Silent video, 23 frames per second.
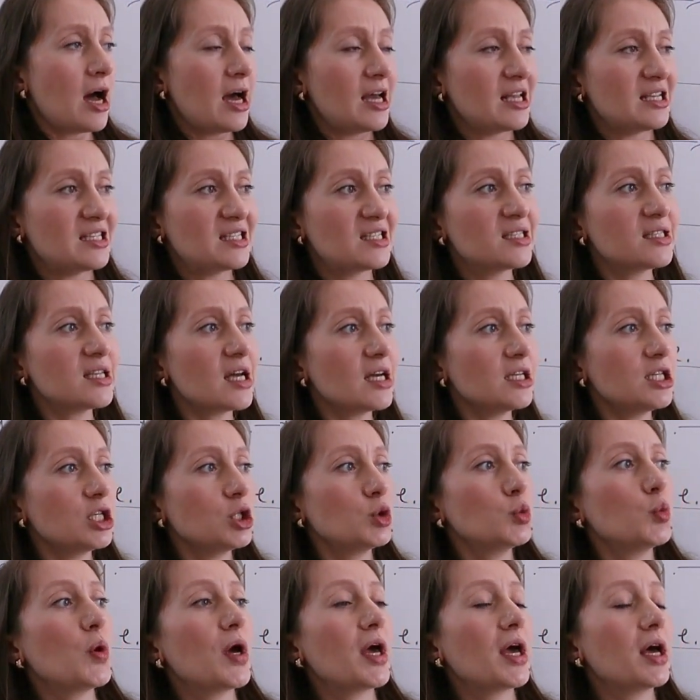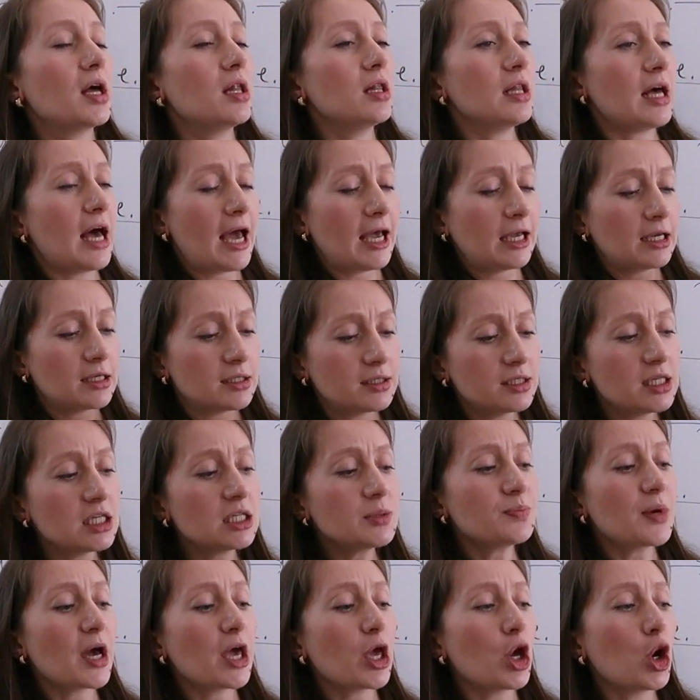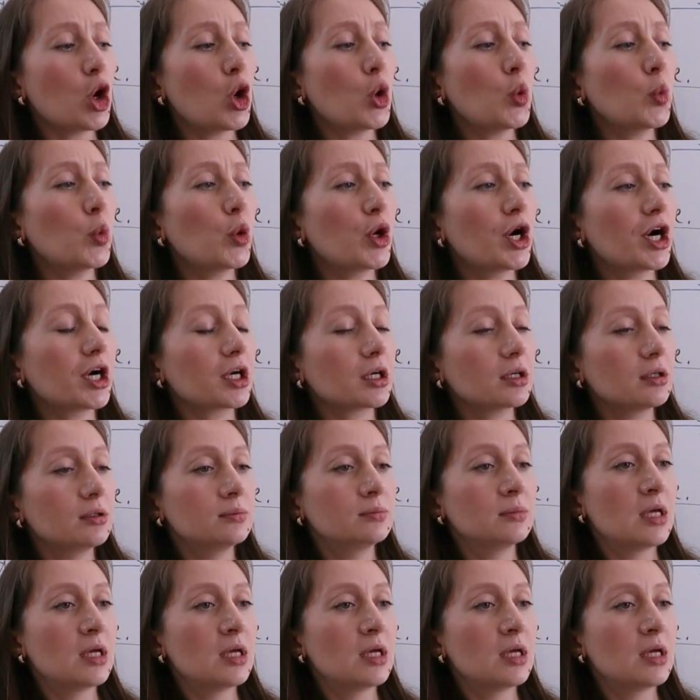I studied well, I did my homework.